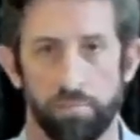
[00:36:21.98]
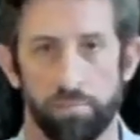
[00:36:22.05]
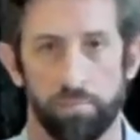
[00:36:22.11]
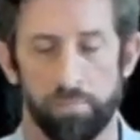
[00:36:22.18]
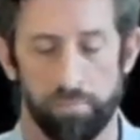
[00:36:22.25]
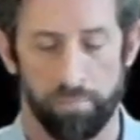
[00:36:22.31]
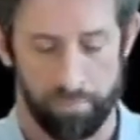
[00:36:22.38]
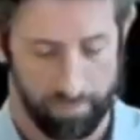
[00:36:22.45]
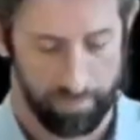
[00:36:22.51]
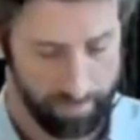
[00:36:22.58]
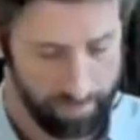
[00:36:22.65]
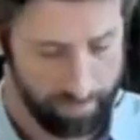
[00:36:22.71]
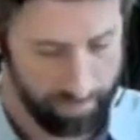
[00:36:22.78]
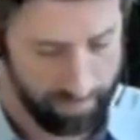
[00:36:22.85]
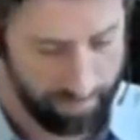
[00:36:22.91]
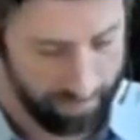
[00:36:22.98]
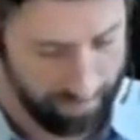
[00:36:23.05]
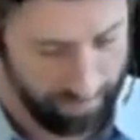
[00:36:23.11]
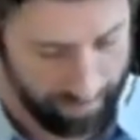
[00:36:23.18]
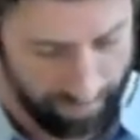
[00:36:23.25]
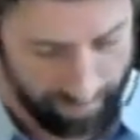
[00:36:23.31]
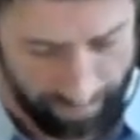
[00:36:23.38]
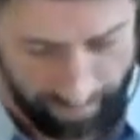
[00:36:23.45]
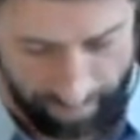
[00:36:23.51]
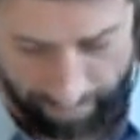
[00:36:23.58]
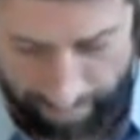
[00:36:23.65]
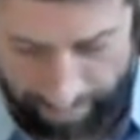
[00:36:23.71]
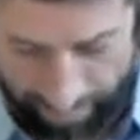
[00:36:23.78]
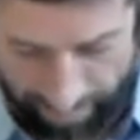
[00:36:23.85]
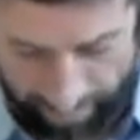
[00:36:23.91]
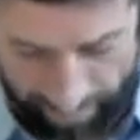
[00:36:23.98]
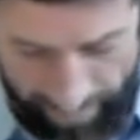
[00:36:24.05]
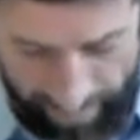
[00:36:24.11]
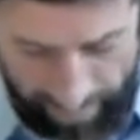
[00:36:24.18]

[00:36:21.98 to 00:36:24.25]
(no one is talking)